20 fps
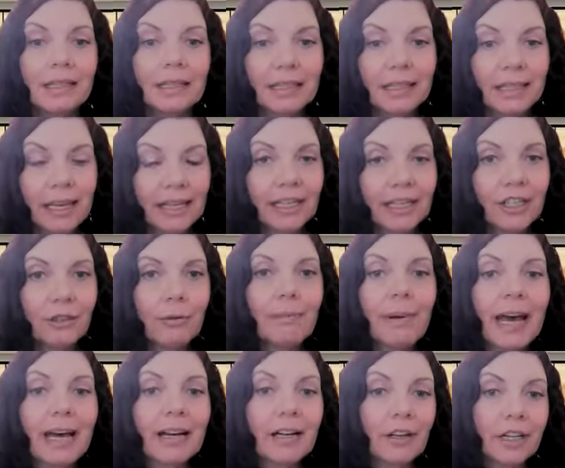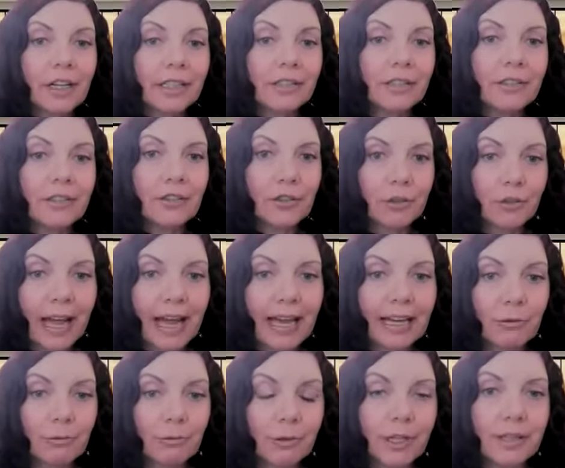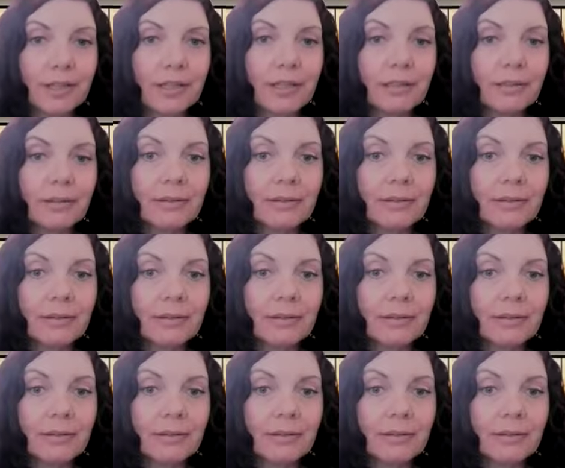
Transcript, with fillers: getting you back on track with